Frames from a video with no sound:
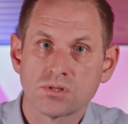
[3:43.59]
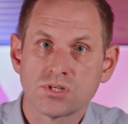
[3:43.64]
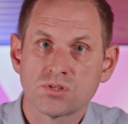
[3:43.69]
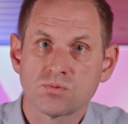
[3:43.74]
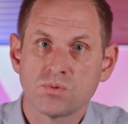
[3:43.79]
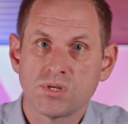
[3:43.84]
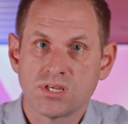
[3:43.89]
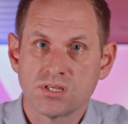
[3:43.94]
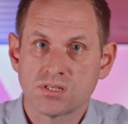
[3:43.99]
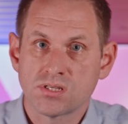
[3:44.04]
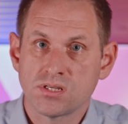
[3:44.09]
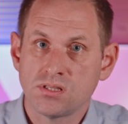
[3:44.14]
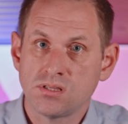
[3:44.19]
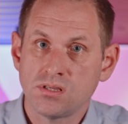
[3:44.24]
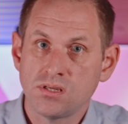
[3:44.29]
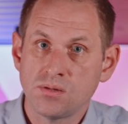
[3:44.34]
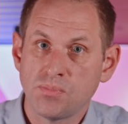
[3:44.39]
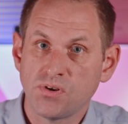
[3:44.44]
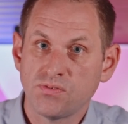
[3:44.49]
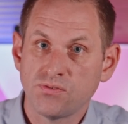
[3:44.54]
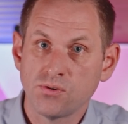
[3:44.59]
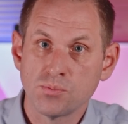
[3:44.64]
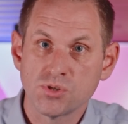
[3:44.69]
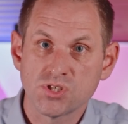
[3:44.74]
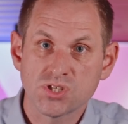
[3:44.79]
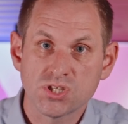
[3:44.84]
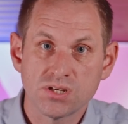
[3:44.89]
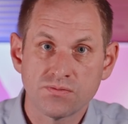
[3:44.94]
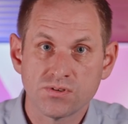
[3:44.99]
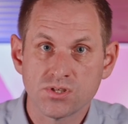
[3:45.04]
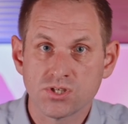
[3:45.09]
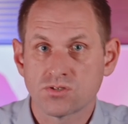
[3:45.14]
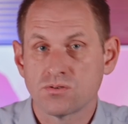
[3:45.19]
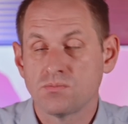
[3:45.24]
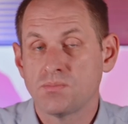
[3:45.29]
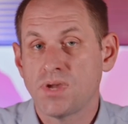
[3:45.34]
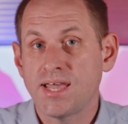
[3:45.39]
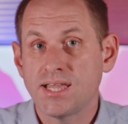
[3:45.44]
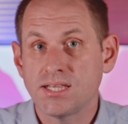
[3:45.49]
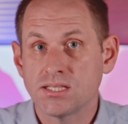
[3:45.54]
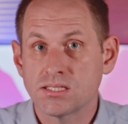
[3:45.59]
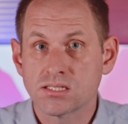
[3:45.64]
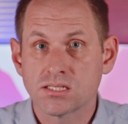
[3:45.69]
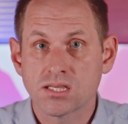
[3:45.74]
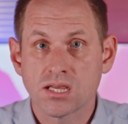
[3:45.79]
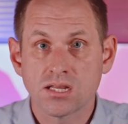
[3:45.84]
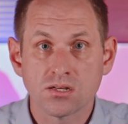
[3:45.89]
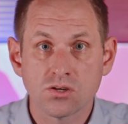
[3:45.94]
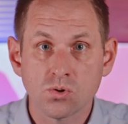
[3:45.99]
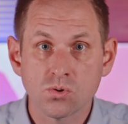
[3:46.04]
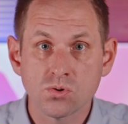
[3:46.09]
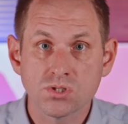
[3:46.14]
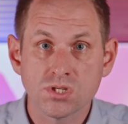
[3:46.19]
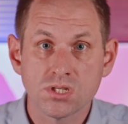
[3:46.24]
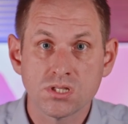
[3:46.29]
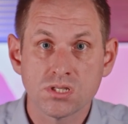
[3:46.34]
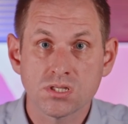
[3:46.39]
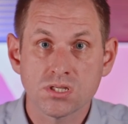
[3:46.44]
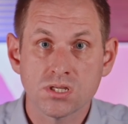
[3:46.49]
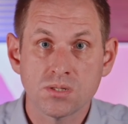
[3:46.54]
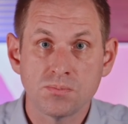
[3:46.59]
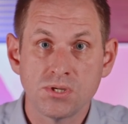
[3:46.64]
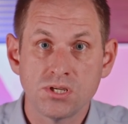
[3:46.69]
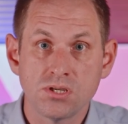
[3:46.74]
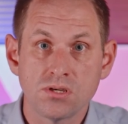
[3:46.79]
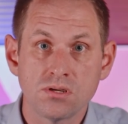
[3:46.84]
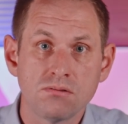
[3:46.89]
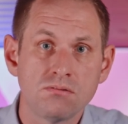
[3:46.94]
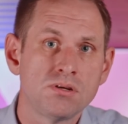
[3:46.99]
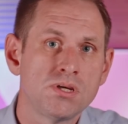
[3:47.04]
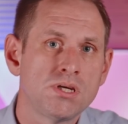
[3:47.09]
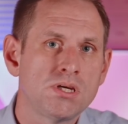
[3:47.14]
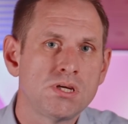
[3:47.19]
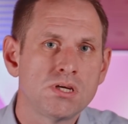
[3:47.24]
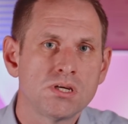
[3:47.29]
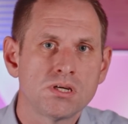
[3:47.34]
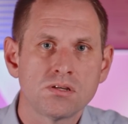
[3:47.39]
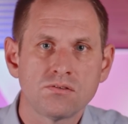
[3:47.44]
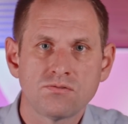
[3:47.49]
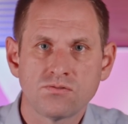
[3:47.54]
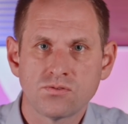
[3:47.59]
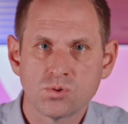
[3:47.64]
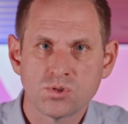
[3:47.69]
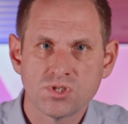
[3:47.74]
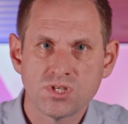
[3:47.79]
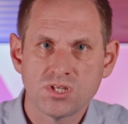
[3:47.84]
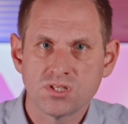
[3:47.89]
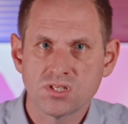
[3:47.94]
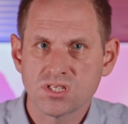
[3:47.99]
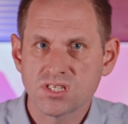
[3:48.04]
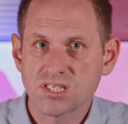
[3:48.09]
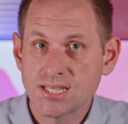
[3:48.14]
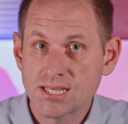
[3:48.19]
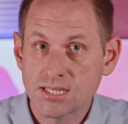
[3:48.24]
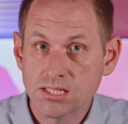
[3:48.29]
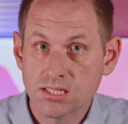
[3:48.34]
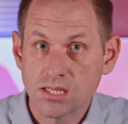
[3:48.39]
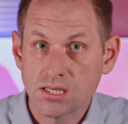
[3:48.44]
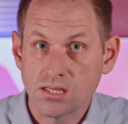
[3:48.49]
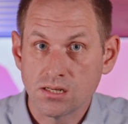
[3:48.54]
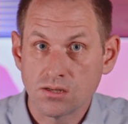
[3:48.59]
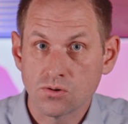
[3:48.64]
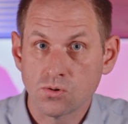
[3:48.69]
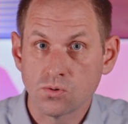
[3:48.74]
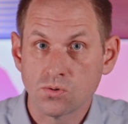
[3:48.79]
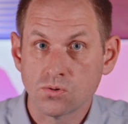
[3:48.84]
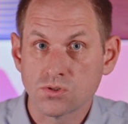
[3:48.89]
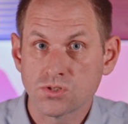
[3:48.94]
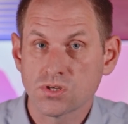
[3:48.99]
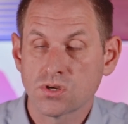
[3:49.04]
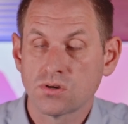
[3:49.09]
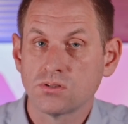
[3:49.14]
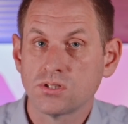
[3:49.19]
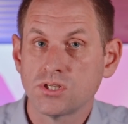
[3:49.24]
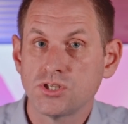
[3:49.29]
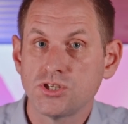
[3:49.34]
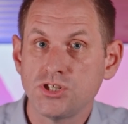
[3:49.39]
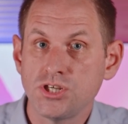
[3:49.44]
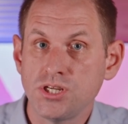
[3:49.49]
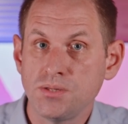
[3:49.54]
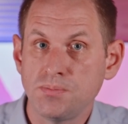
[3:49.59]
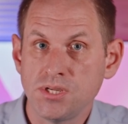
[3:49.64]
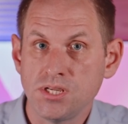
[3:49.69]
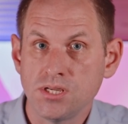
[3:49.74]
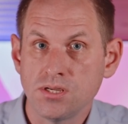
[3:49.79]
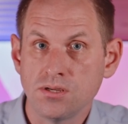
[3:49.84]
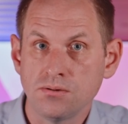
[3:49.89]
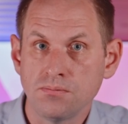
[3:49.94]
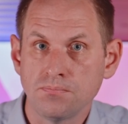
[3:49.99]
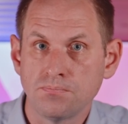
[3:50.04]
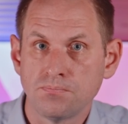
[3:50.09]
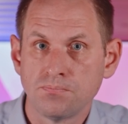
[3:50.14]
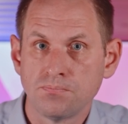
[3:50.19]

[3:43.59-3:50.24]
as we can see the performance difference from 8 to 10 cores in the CPU and 14 to 16 cores on the GPU.